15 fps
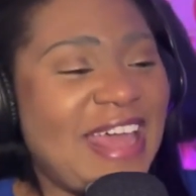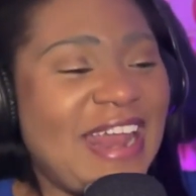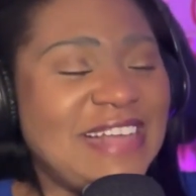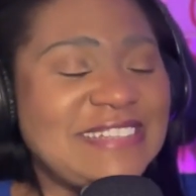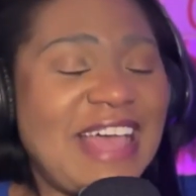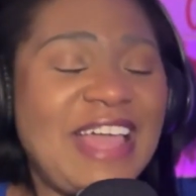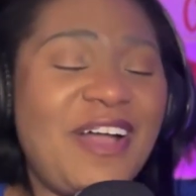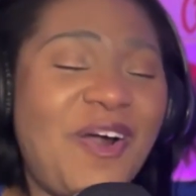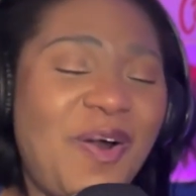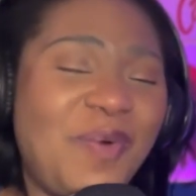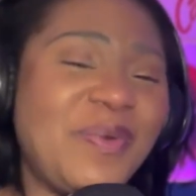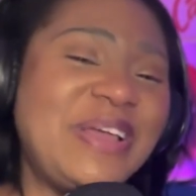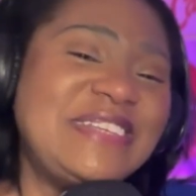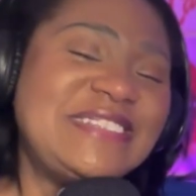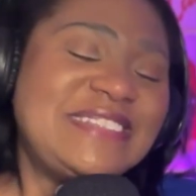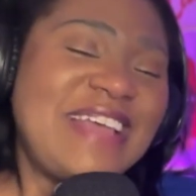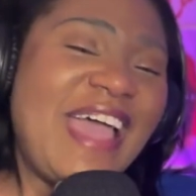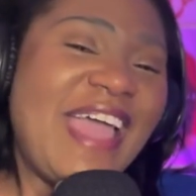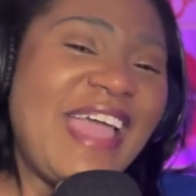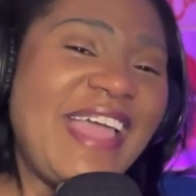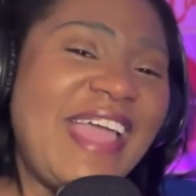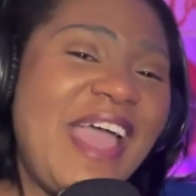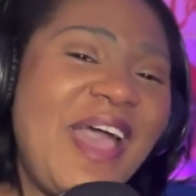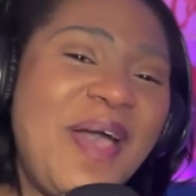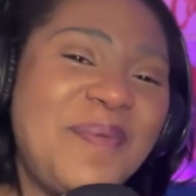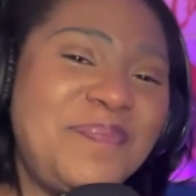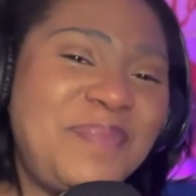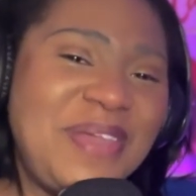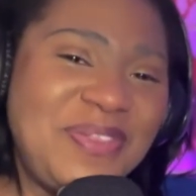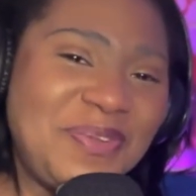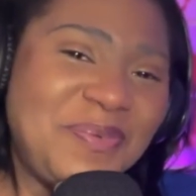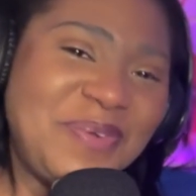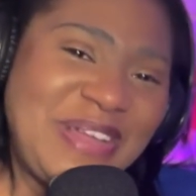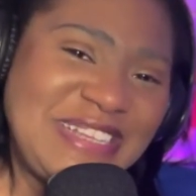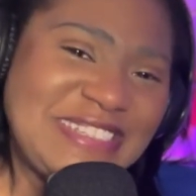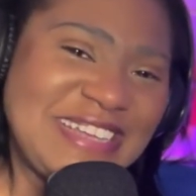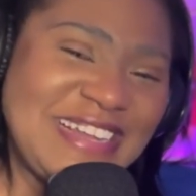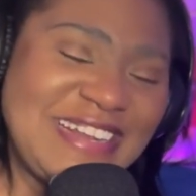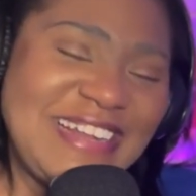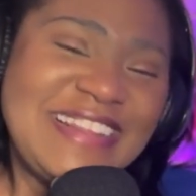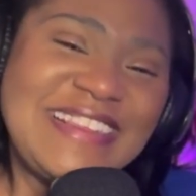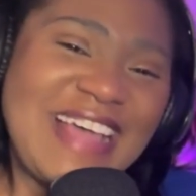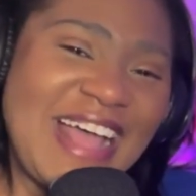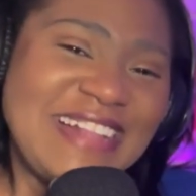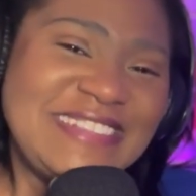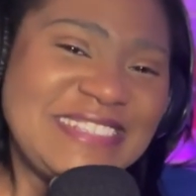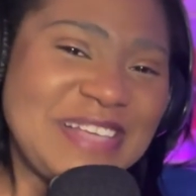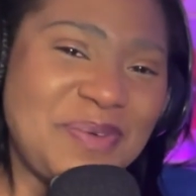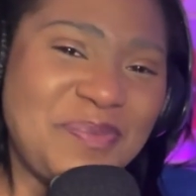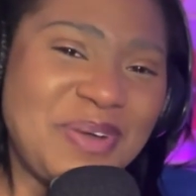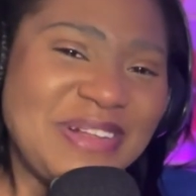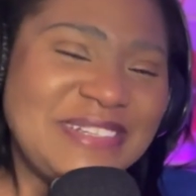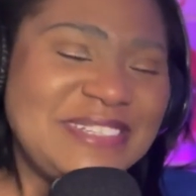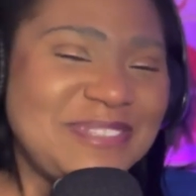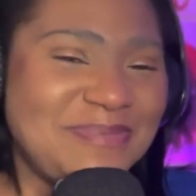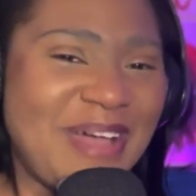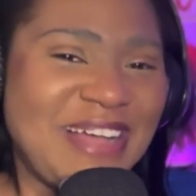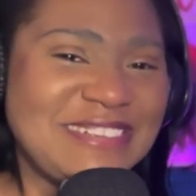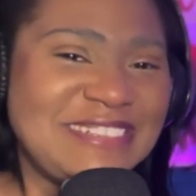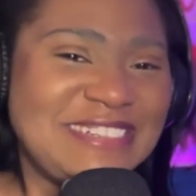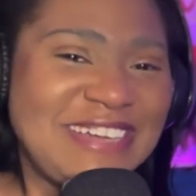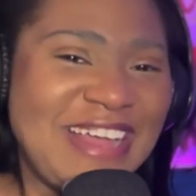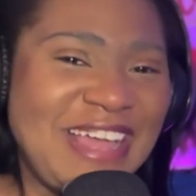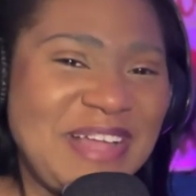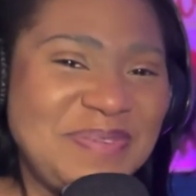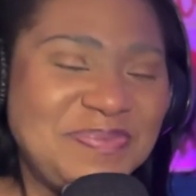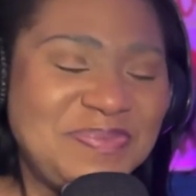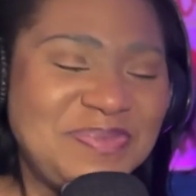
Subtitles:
And as I always say, be the reason that someone smiles today.